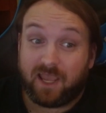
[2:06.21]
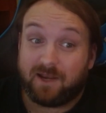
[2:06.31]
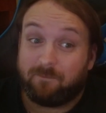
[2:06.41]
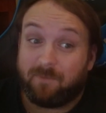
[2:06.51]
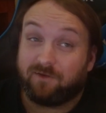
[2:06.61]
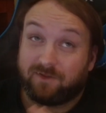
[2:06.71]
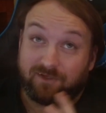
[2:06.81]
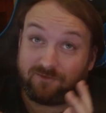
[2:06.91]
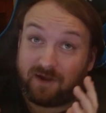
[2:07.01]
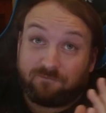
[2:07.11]
and apparently
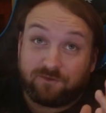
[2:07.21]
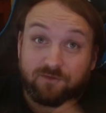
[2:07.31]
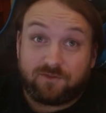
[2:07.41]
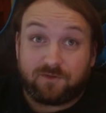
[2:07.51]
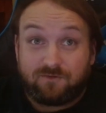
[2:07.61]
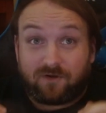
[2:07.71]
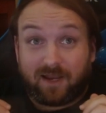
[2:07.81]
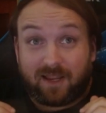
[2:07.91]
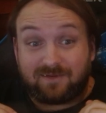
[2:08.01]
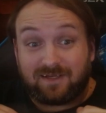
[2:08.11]
travel to the
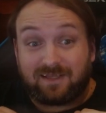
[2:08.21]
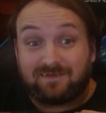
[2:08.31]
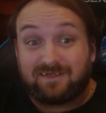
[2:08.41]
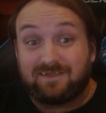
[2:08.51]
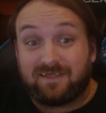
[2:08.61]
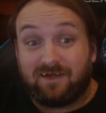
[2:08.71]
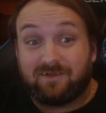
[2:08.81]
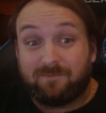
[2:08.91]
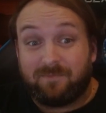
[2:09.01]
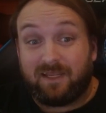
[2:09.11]
Triassic is considered
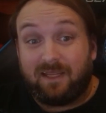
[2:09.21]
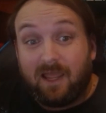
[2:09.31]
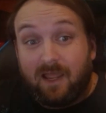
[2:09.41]
to be